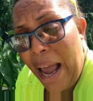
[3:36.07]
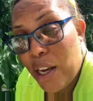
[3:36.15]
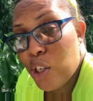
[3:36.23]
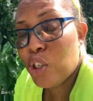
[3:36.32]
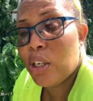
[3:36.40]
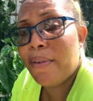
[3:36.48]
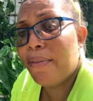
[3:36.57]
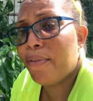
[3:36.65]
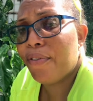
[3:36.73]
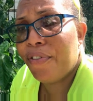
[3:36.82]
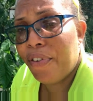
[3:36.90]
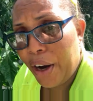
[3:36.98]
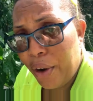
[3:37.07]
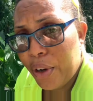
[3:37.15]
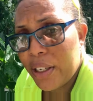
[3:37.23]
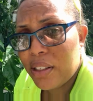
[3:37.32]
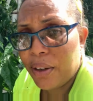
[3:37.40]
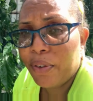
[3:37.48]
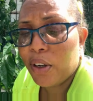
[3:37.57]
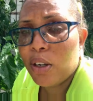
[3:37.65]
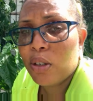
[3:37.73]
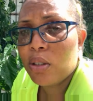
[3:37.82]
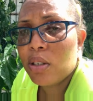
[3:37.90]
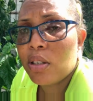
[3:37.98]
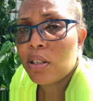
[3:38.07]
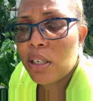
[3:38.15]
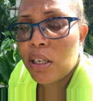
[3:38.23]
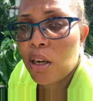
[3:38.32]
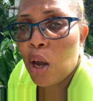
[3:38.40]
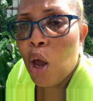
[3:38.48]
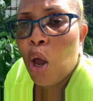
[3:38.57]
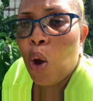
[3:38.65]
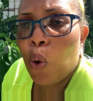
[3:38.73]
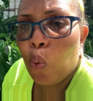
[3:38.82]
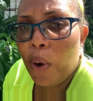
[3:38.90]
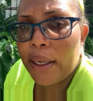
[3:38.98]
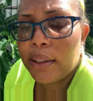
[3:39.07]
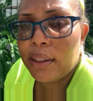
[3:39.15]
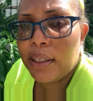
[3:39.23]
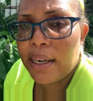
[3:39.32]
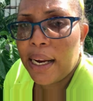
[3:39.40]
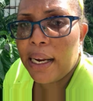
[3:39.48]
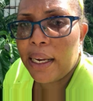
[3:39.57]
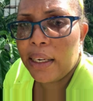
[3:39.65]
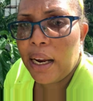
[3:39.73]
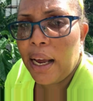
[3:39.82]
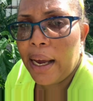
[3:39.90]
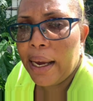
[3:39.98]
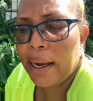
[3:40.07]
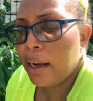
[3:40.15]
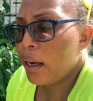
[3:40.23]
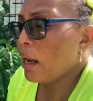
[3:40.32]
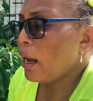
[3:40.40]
actually very difficult to see with the naked eye.